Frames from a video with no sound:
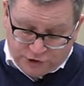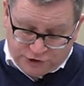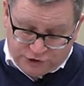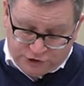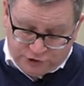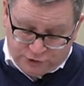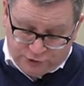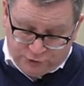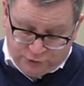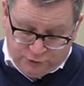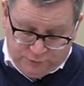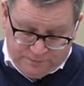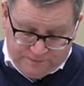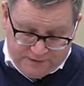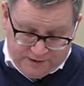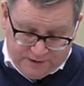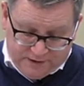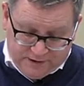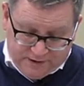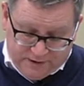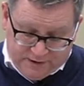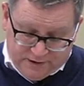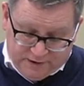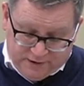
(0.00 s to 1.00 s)
Two,
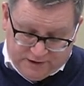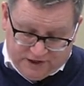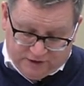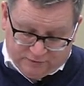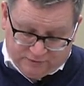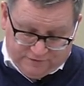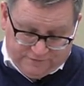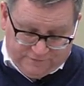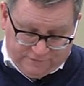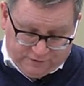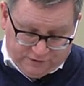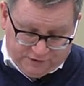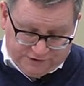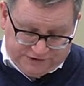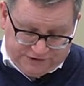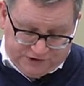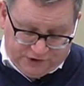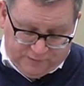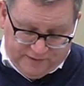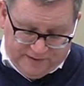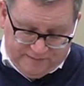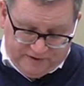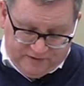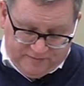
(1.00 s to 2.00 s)
it refers
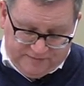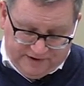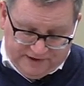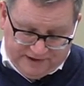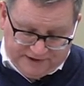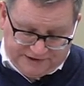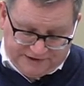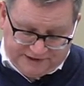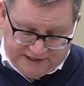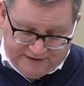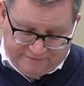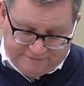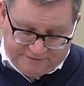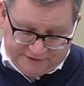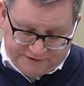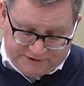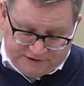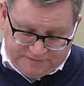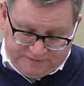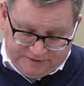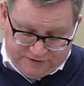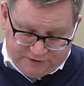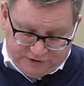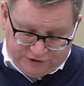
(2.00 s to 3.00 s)
to women being saved
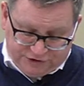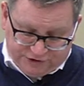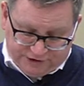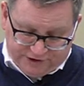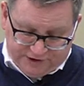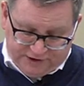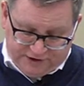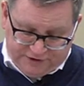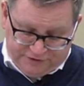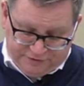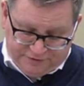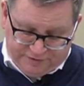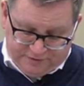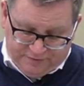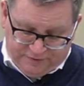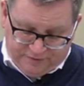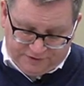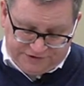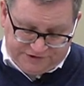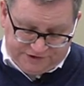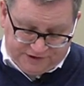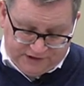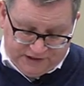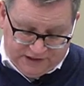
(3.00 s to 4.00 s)
spiritually through the
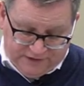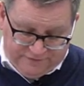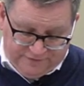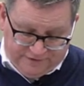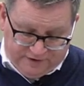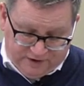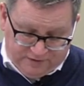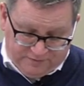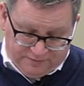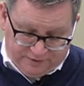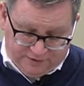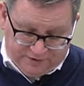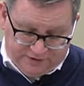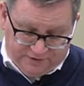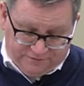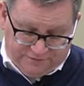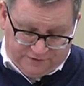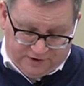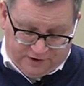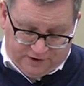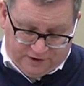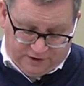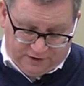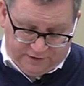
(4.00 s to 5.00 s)
most significant birth of
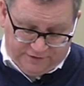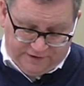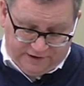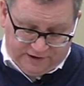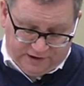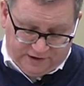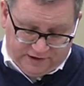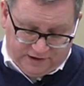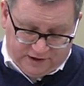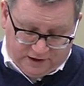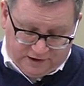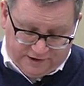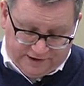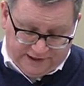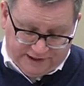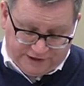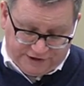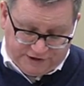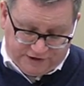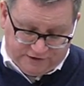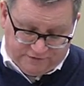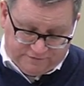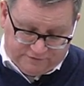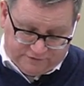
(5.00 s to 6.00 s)
all, the
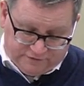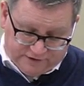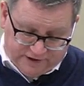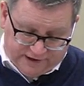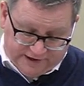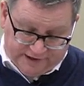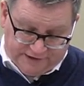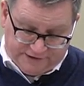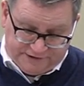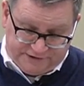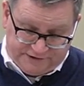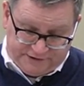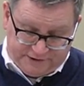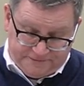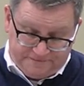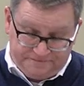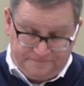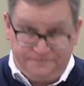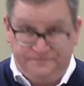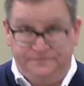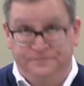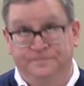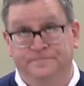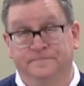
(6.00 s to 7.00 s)
incarnation of Christ.
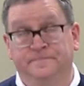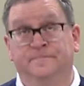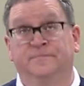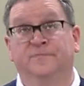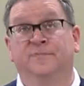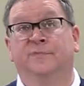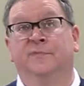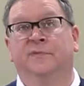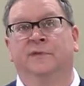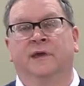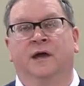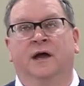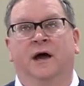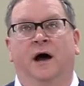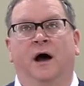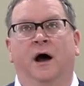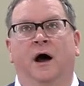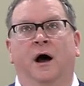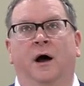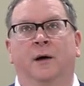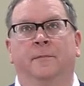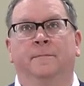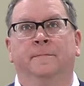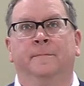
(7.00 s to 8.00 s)

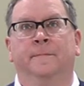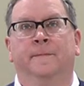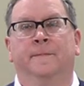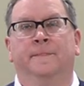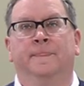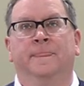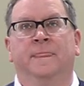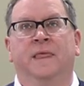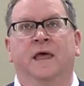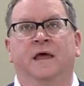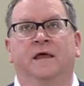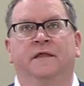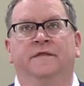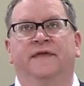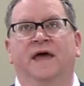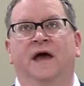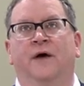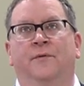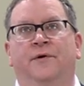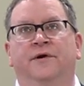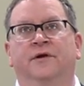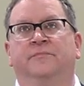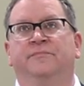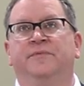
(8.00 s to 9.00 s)

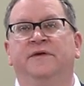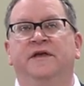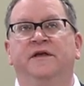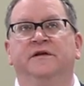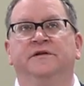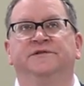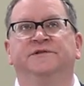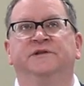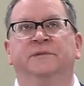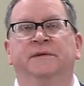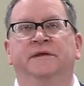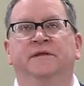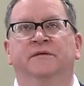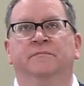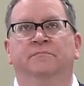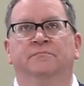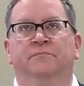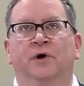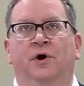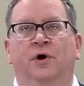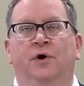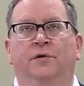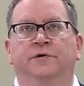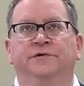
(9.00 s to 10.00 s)
That one appeals to me the
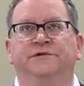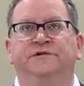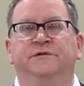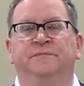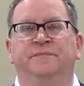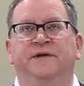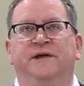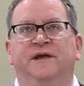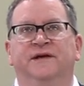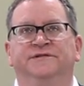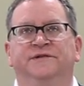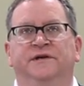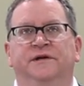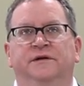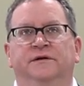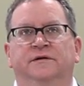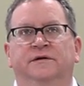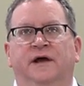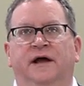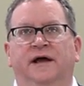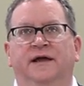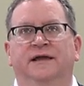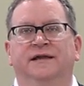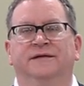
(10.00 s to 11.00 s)
most because
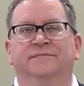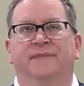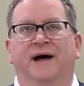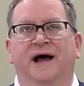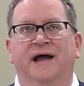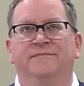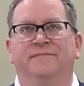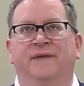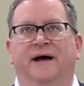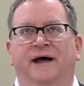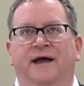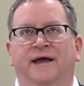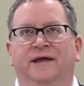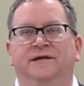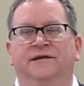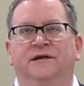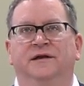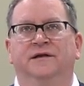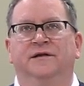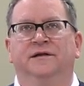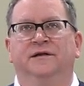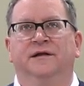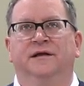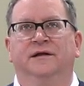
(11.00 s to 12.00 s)
it, in my mind,
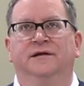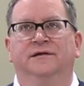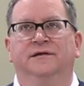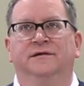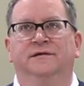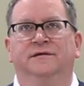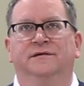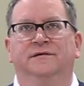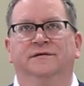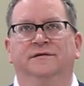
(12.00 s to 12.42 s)
it